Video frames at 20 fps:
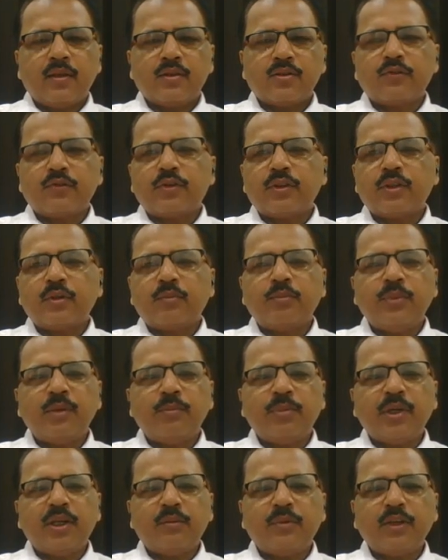So for the
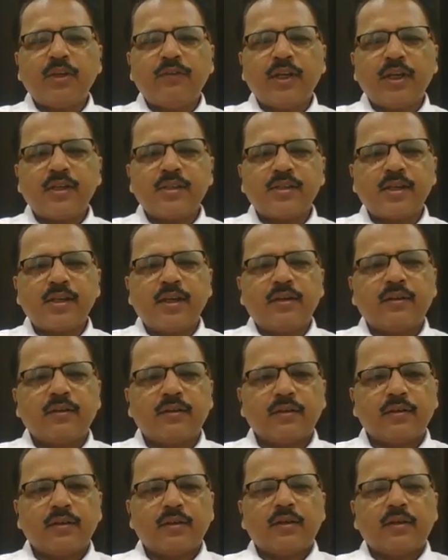PPMT, we can say
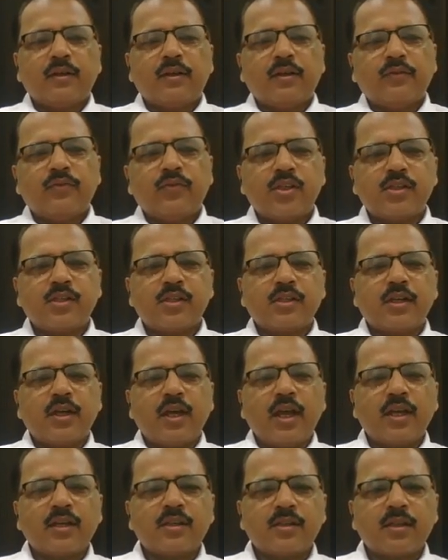this is
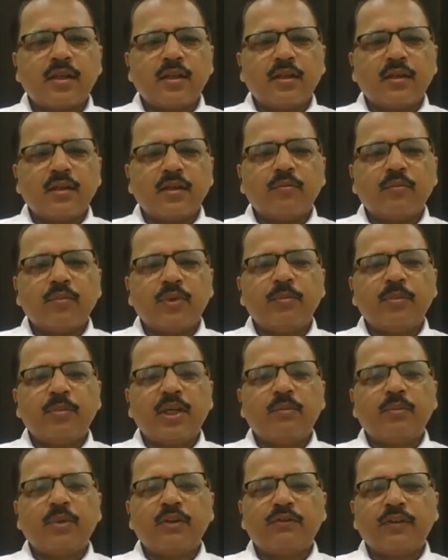the Excel
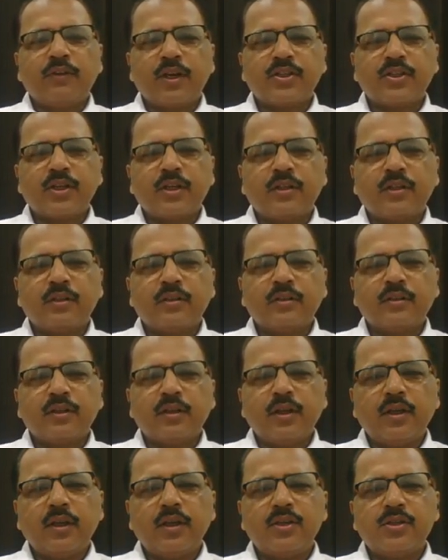PPMT function
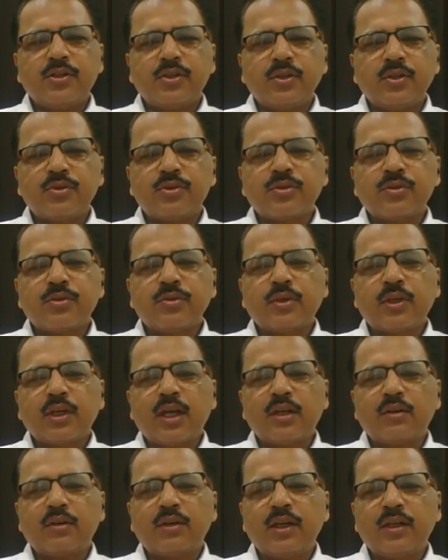is used to
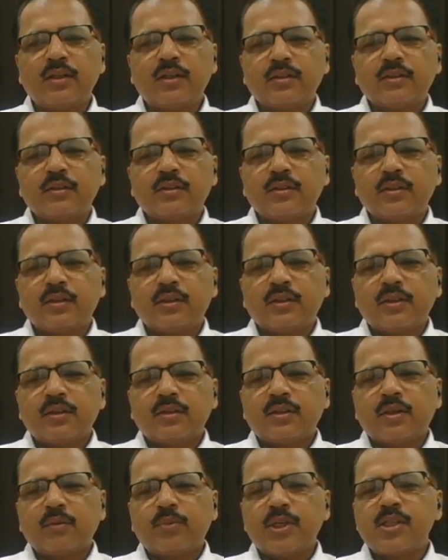calculate
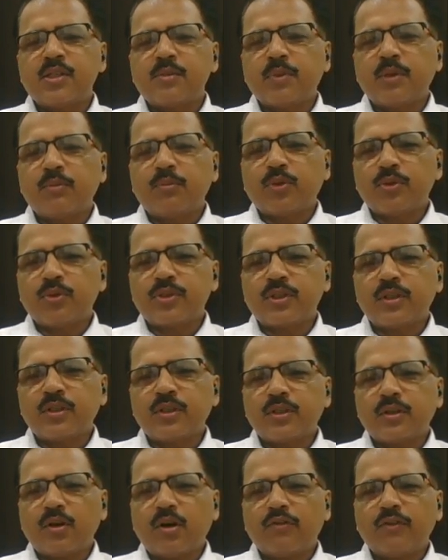the principal
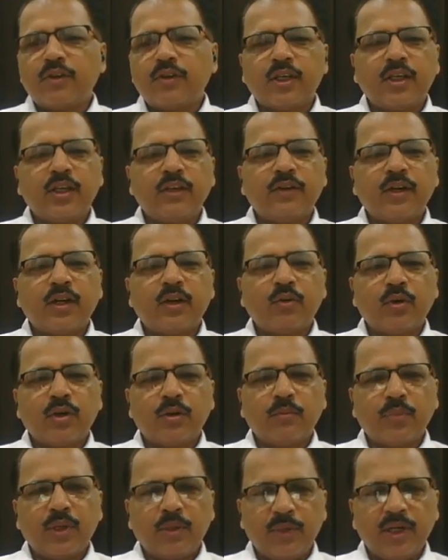portion of a given
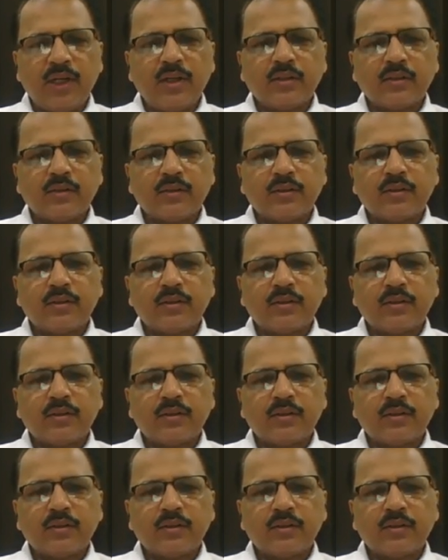loan payment.